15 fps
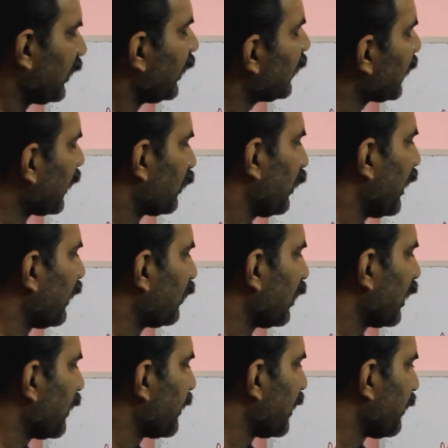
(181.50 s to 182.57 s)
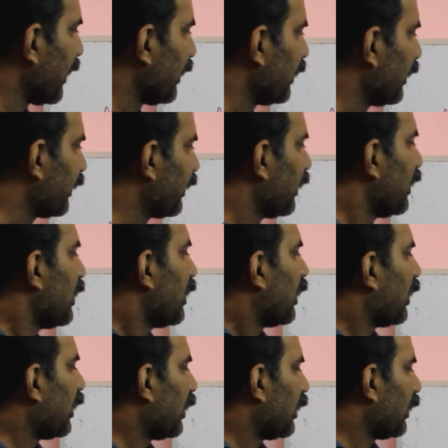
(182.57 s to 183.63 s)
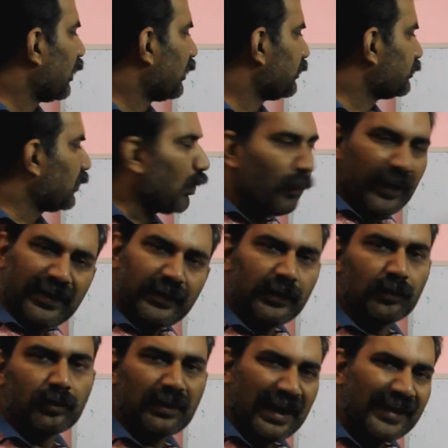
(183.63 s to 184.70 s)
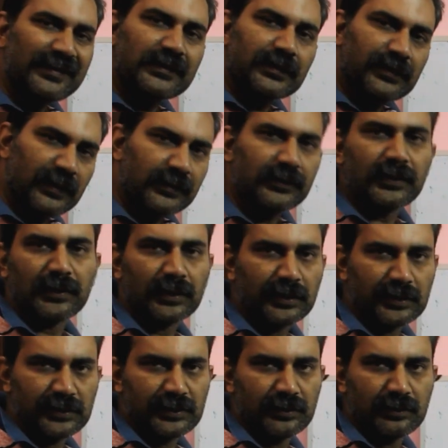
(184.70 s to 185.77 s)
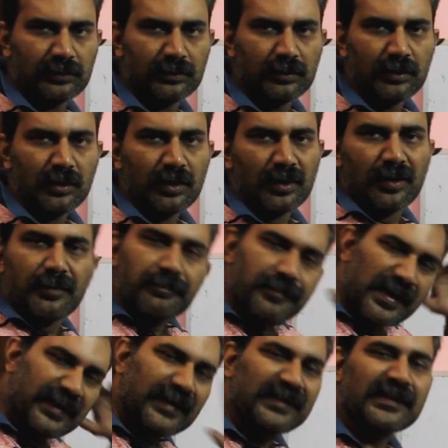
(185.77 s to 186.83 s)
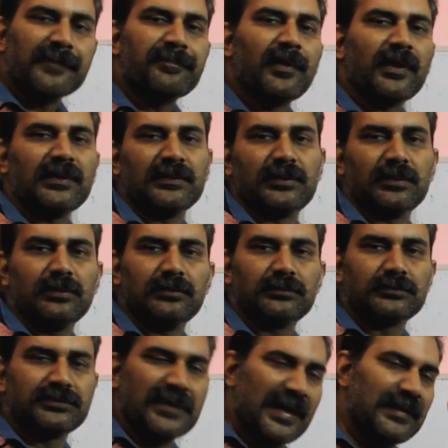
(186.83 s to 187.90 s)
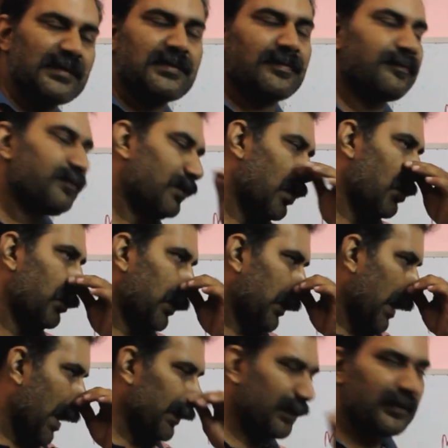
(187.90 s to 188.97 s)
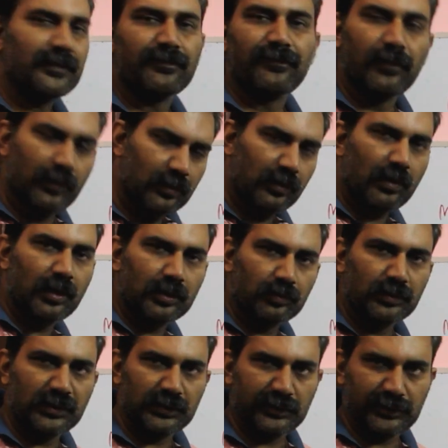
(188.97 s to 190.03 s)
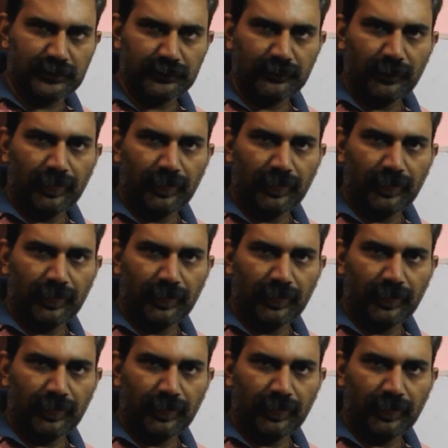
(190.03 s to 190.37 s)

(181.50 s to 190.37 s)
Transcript: thing that we have to keep in mind is when you write a sentence, make it a point right from class 4 onwards